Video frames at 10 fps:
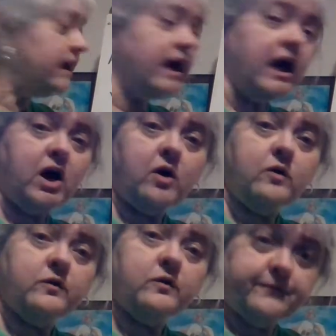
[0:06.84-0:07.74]

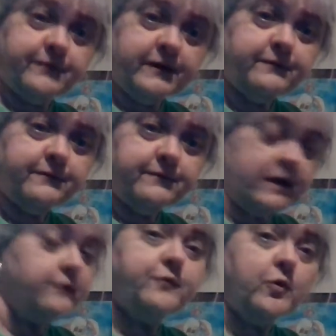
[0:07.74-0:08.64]
recall
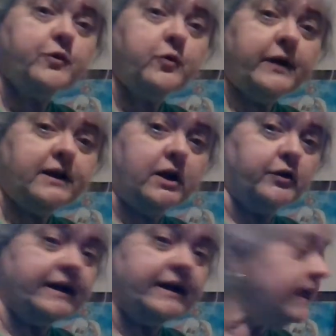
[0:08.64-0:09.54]
fourth grade
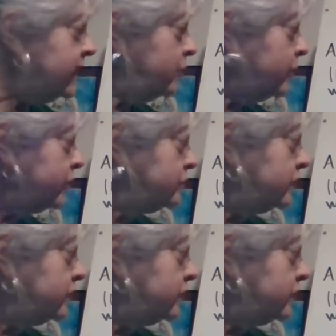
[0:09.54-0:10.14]
learning, where you